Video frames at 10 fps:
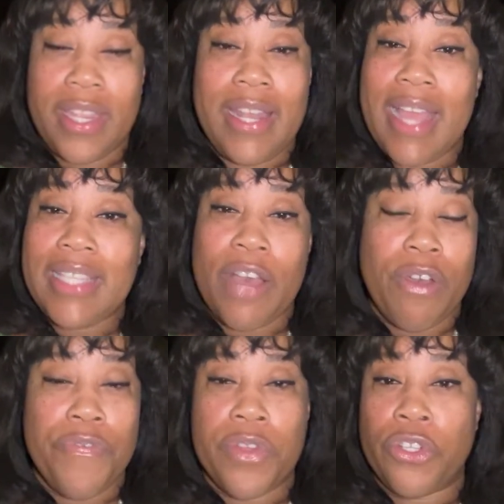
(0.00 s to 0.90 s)
And that's how
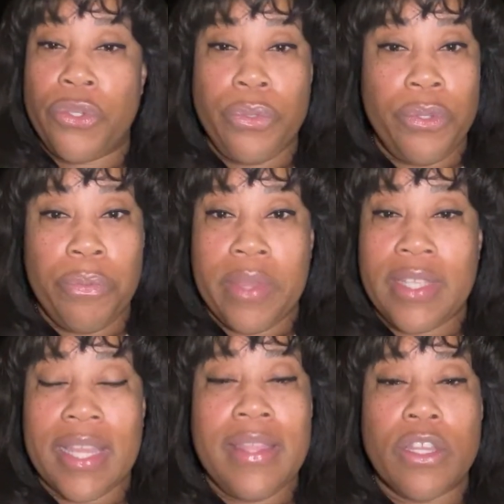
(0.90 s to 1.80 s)
I feel YouTube
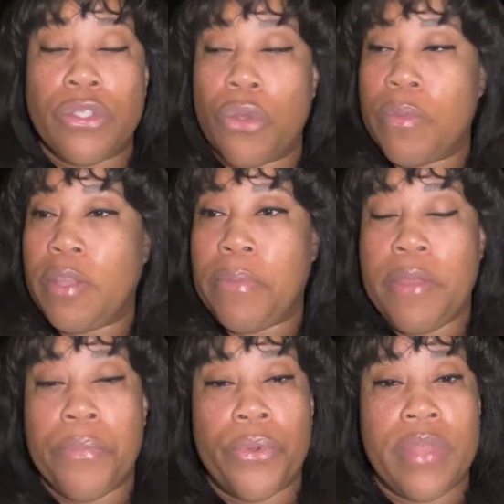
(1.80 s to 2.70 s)
is. And there's so many
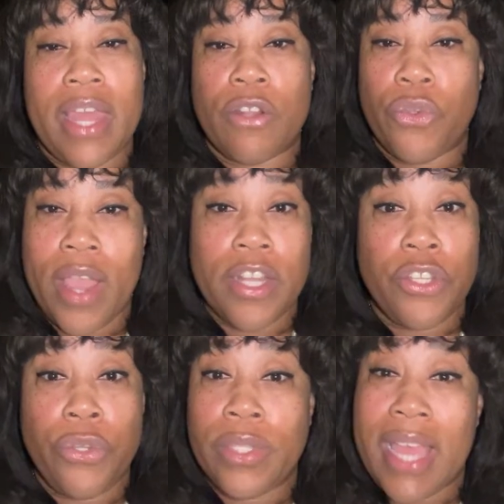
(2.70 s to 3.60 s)
people that are trying
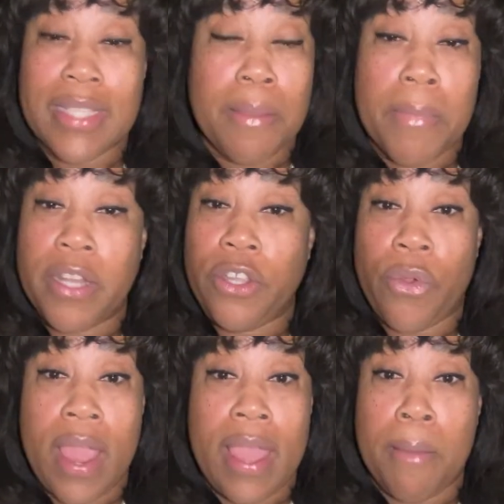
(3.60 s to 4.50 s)
to use it as a money
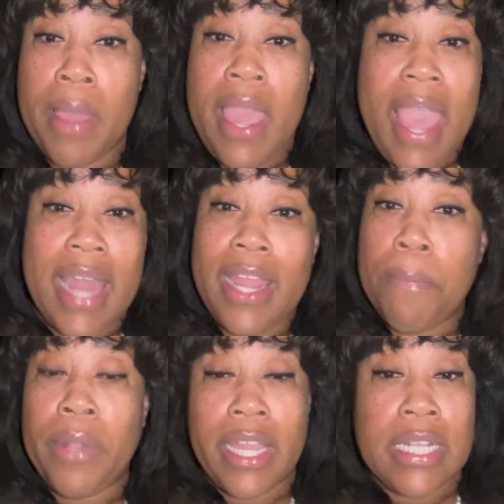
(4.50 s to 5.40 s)
grab and they're
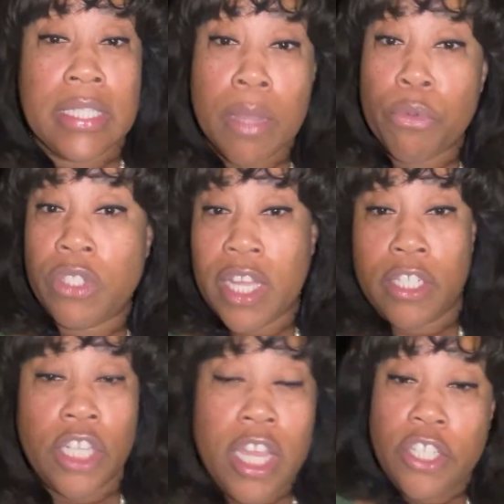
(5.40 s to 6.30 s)
playing double
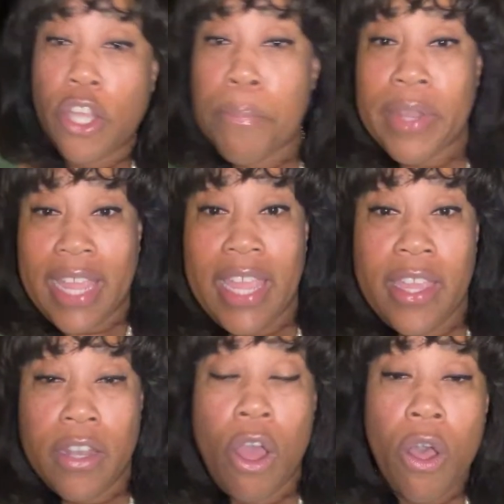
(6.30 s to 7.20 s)
dutch, jumping
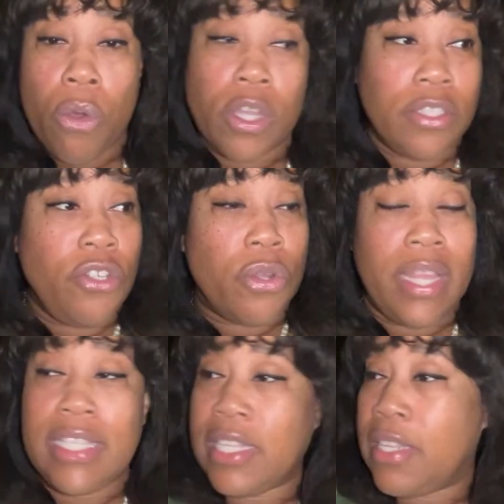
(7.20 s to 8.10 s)
in. Oh, because
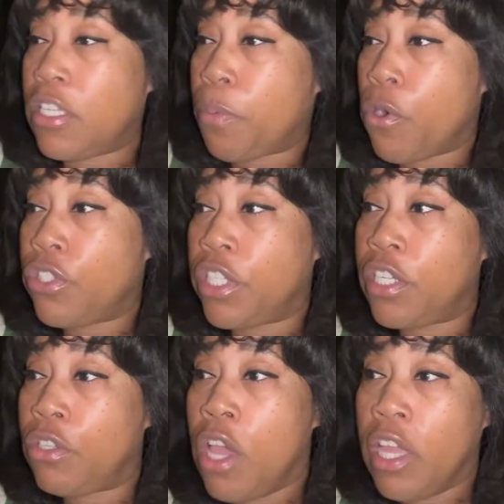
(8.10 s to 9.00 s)
they see this
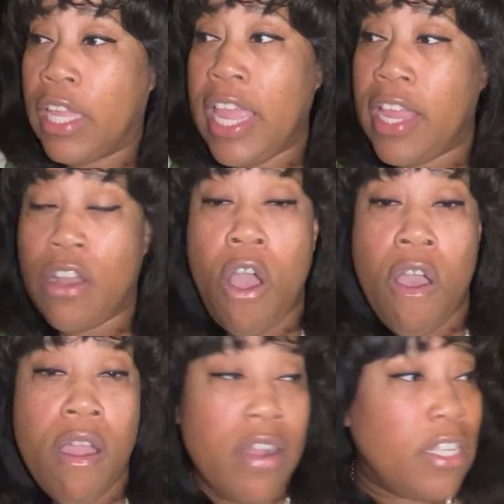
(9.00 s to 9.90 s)
person hitting
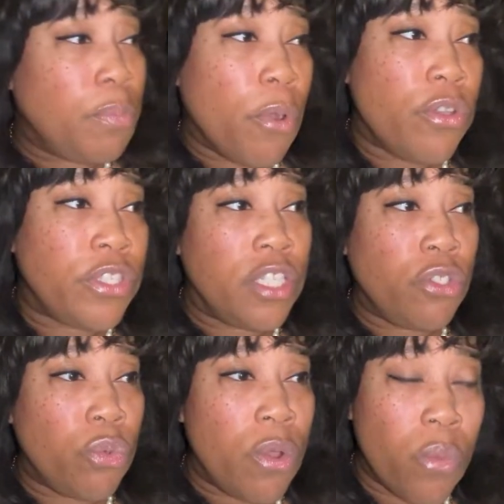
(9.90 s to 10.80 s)
hard, this person
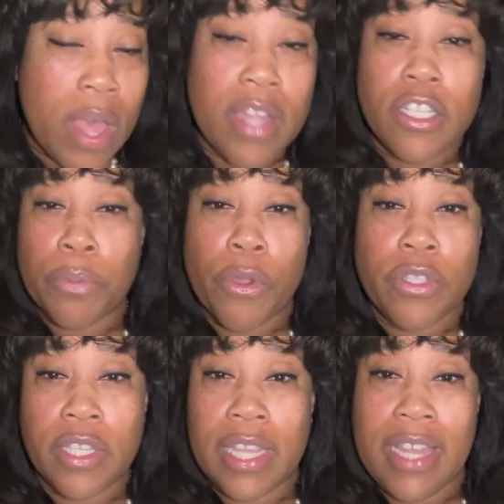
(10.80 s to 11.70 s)
doing well, this
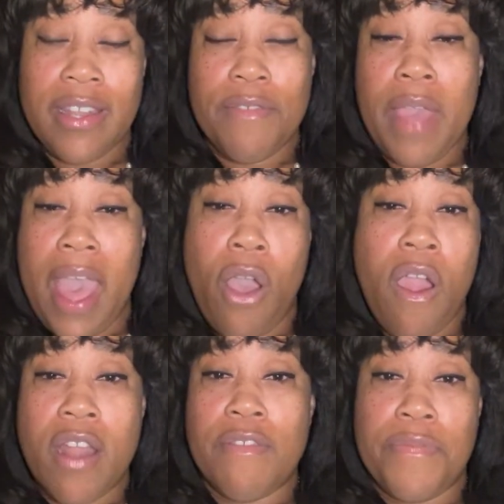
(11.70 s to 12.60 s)
person getting it
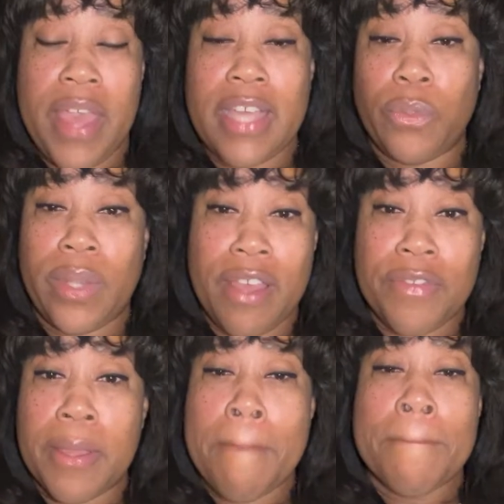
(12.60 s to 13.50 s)
hard and fast, whatever.